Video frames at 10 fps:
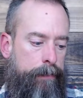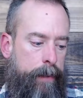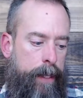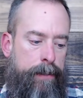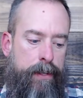
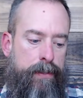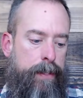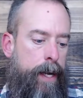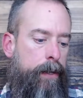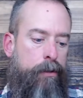and does
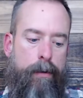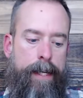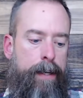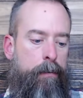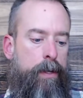not
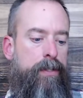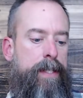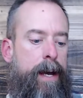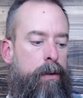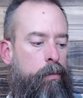agree with
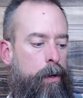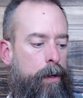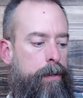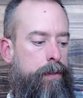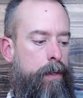sound
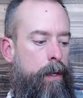words,